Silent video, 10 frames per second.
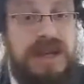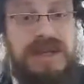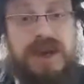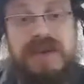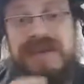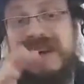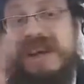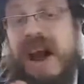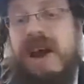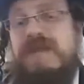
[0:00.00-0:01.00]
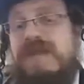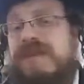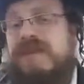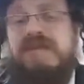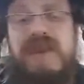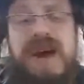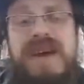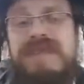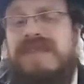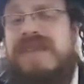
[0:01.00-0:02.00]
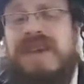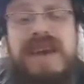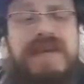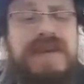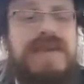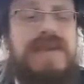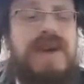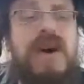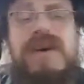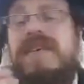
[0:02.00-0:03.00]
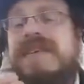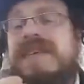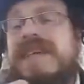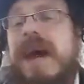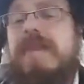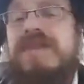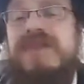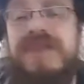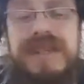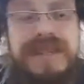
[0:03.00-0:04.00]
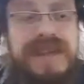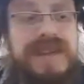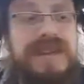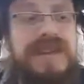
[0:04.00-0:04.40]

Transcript: So the convert, the wife, the neighbor, all give us the opportunity